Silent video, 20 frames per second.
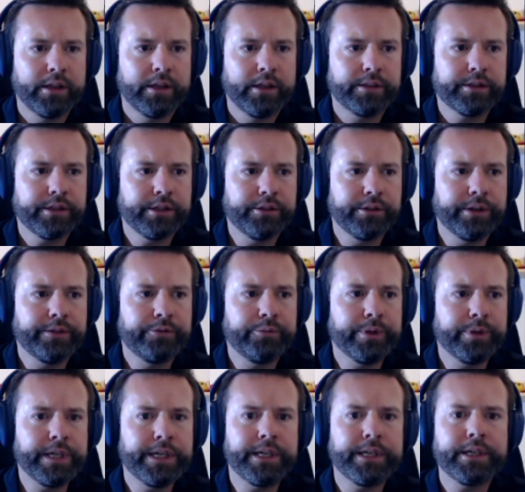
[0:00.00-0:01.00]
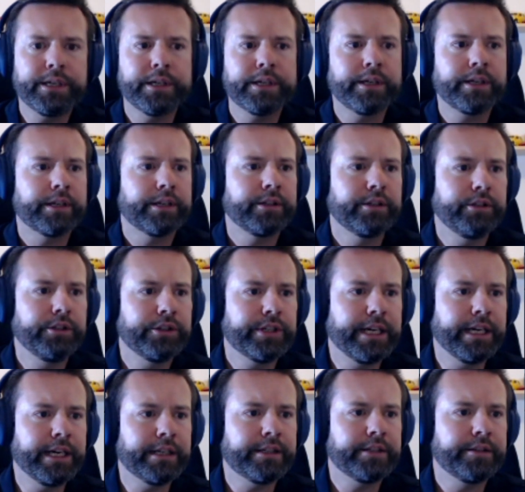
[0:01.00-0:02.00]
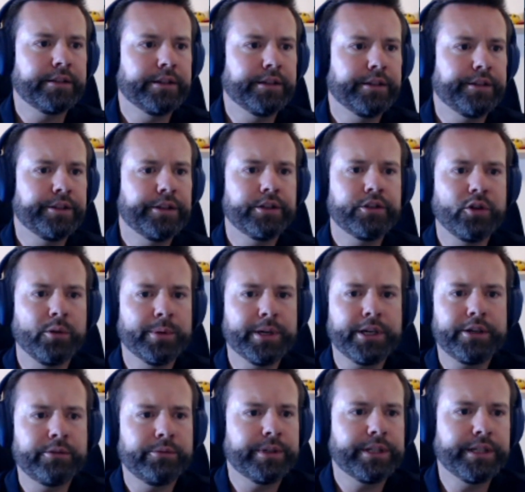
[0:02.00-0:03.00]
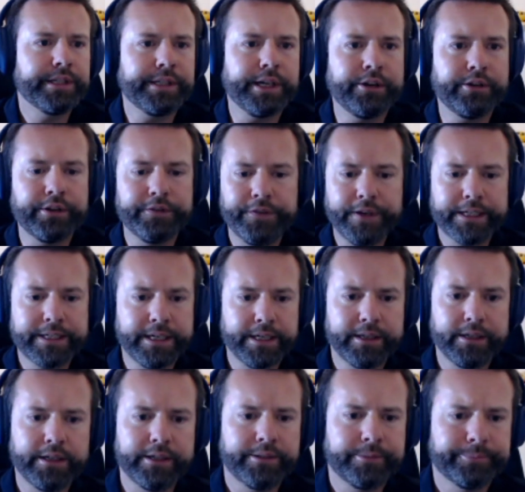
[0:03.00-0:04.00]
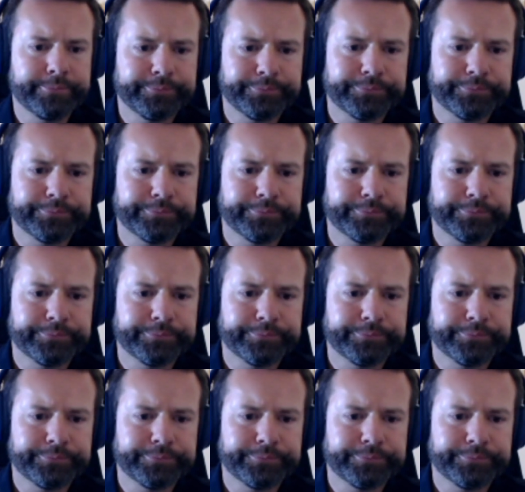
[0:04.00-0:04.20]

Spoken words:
So if we look at the third domino, which is our effect handling,